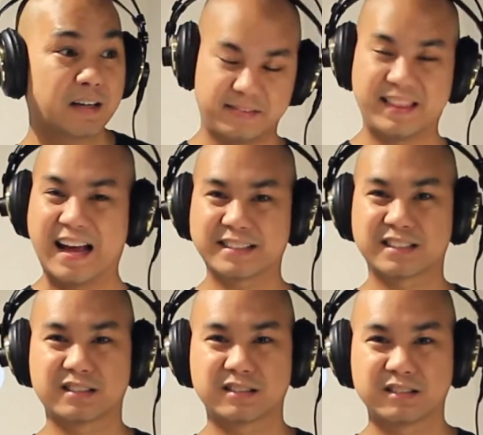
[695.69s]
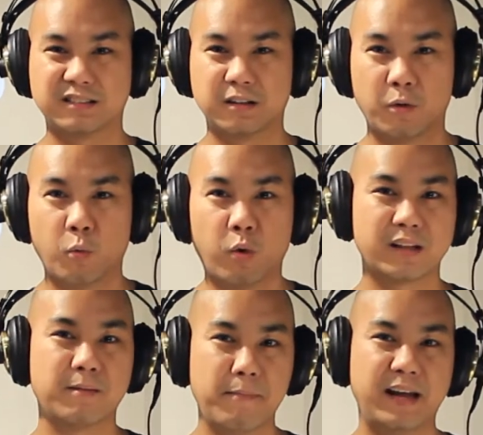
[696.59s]
That's
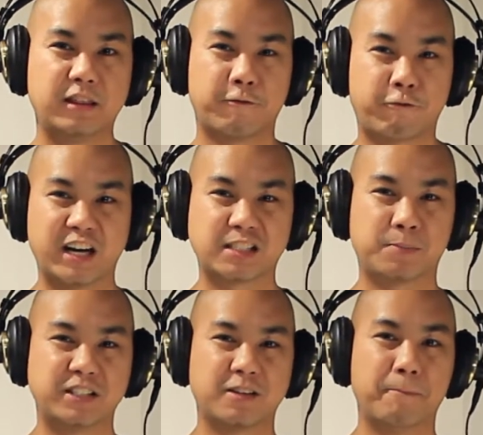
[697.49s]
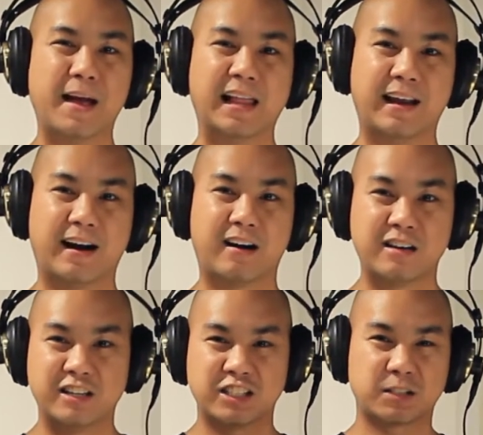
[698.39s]
what made The Fresh Prince of Bel Air
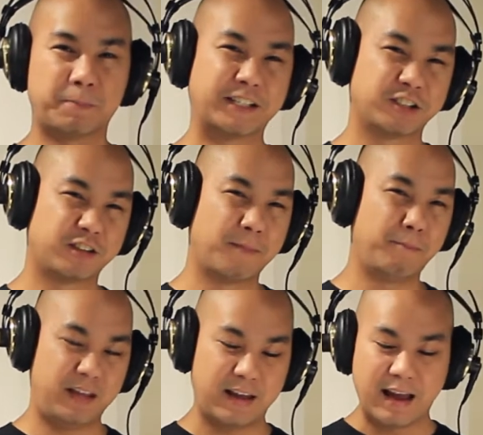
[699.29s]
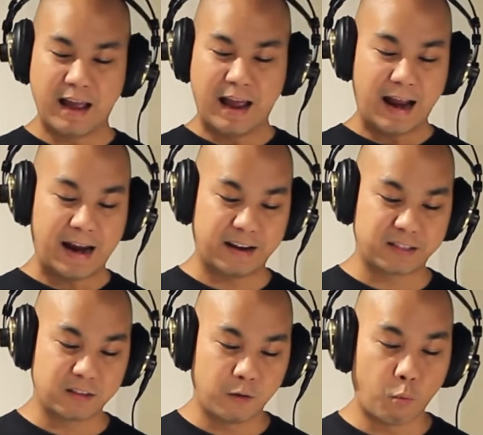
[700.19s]
special to me
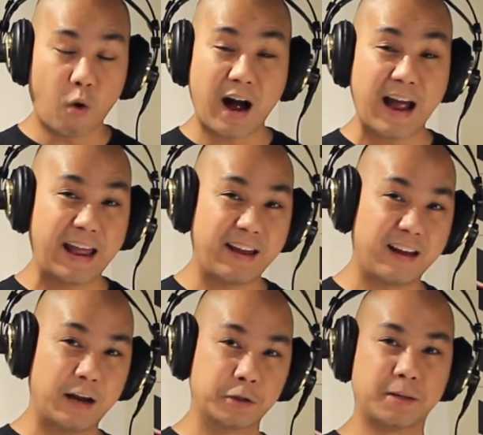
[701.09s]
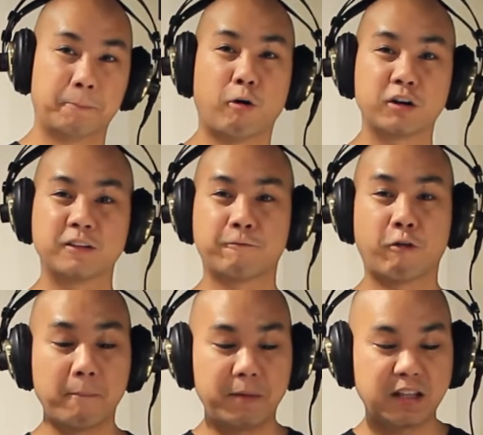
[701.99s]
and why it was important
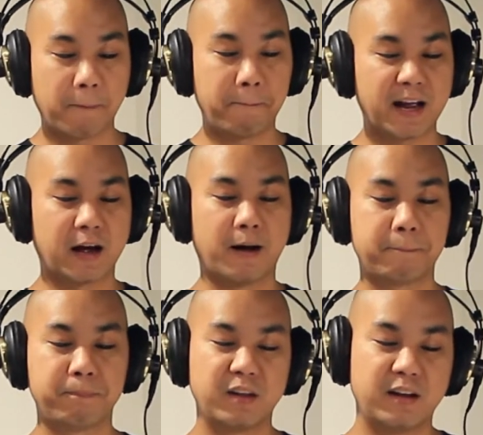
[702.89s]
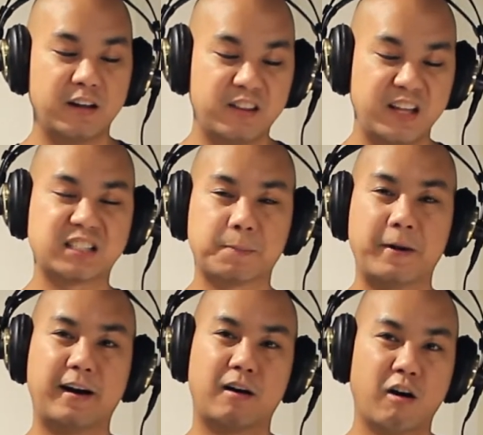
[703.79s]
for me to pick up this
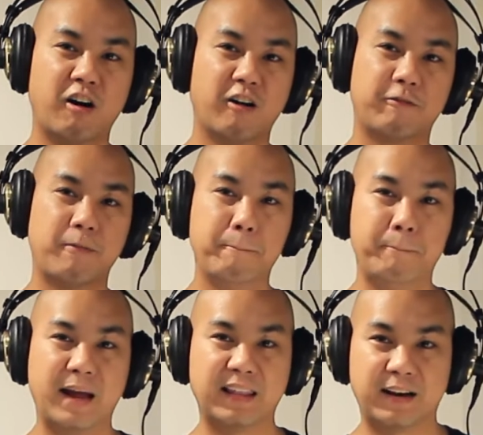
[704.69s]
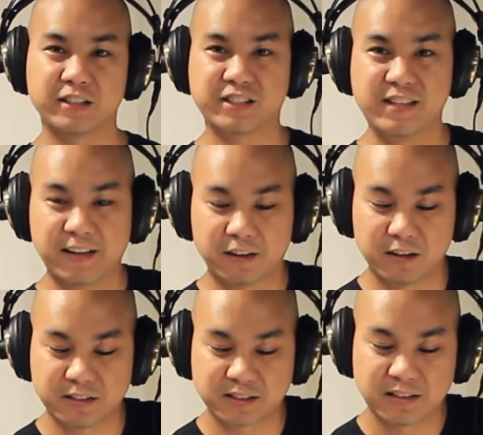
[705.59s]
pair of Bel Air
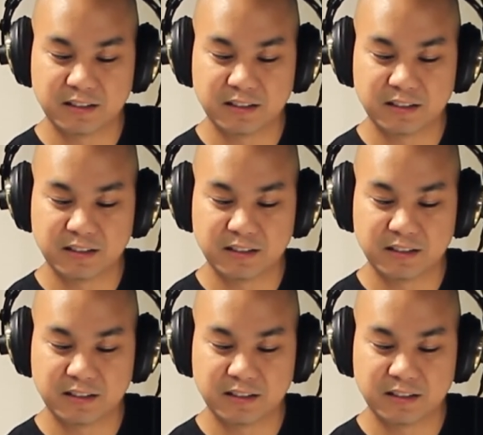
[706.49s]
sneakers.